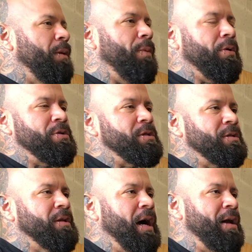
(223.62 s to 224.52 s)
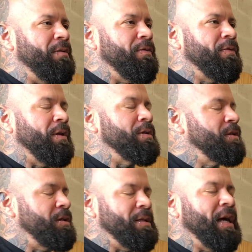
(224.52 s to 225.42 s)
the bone just kind of, uh,
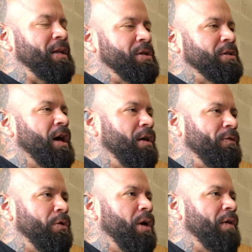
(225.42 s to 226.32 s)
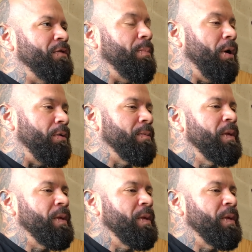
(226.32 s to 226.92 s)
the tendon just kind of flew off the bone.